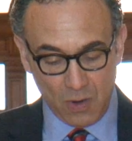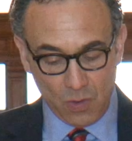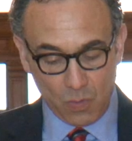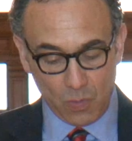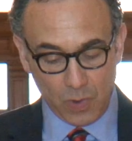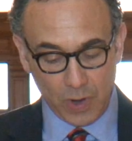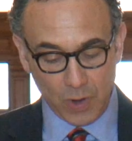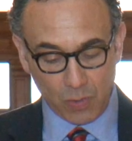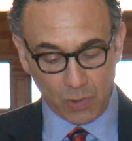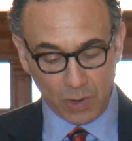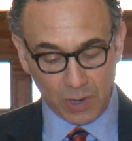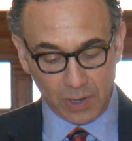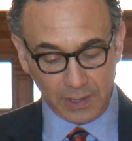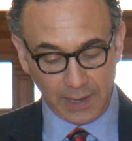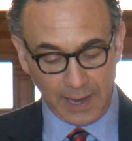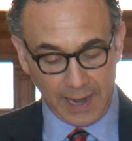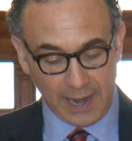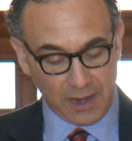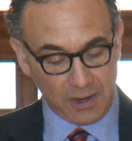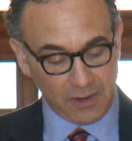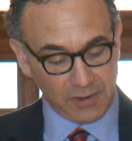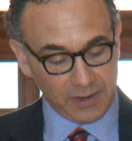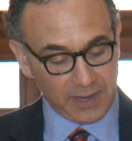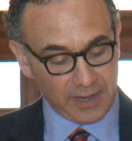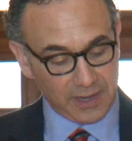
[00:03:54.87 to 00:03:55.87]
We were
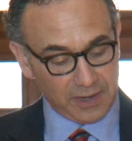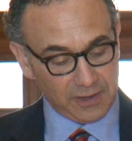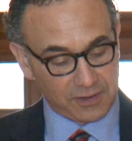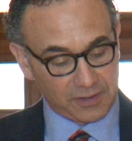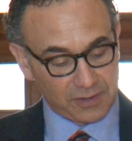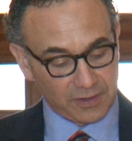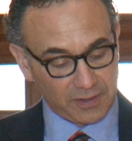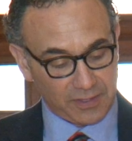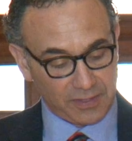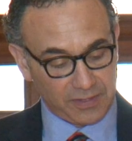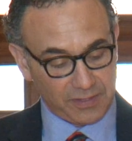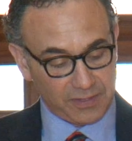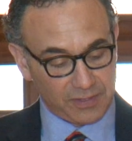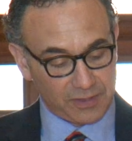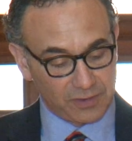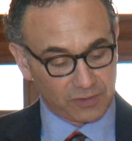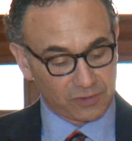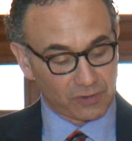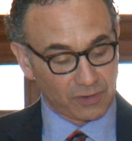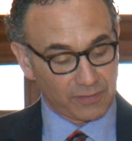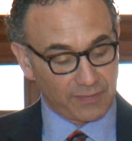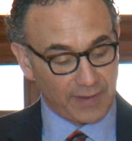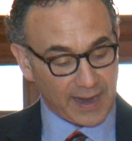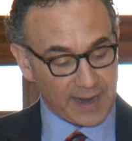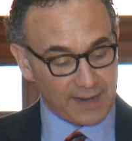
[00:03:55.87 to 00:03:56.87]
allowed into the
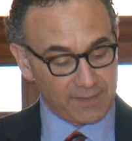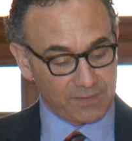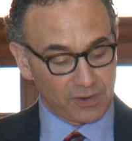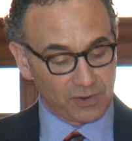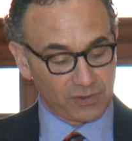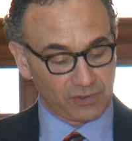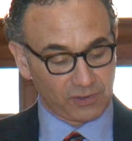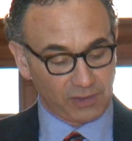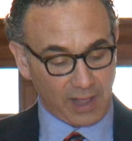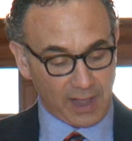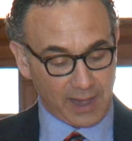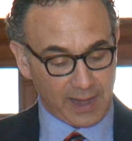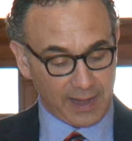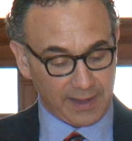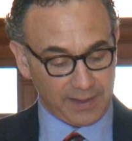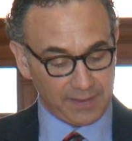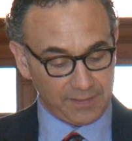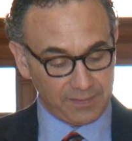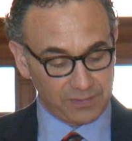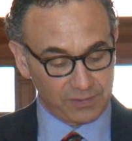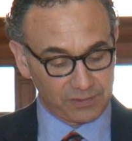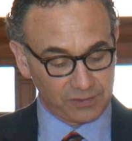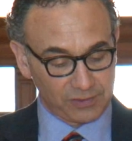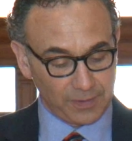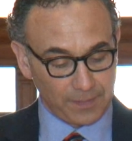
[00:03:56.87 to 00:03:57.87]
survivors'
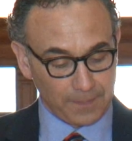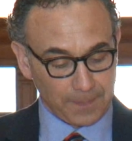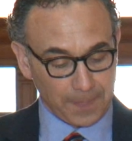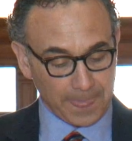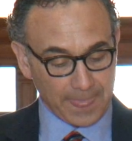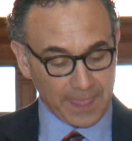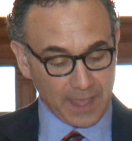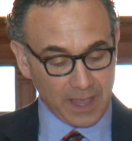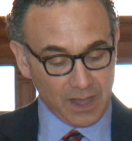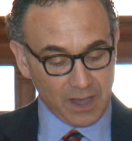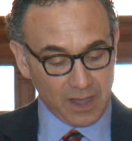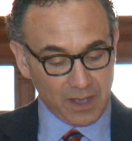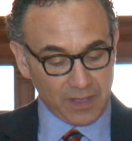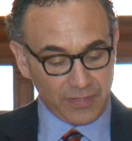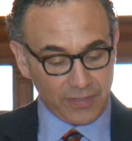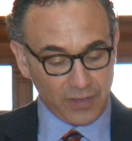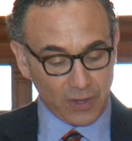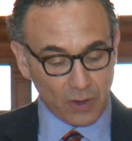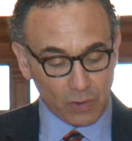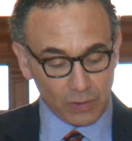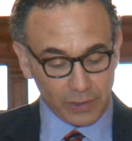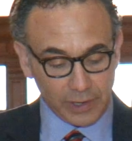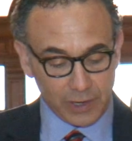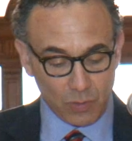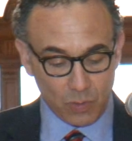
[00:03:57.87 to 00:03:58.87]
lives. The
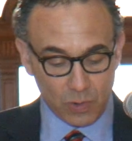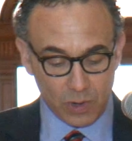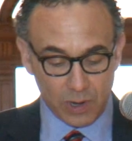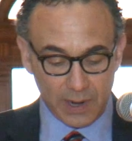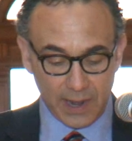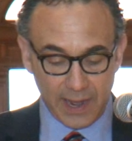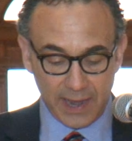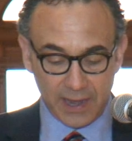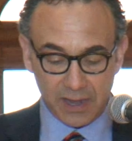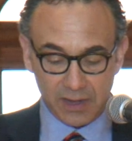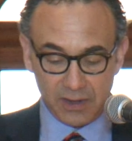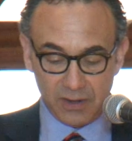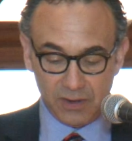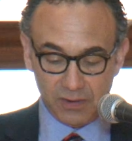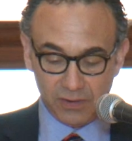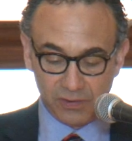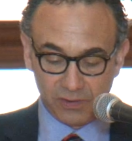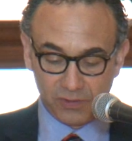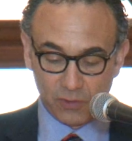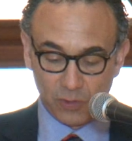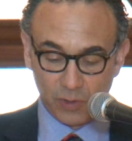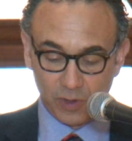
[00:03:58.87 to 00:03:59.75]
only word I can use to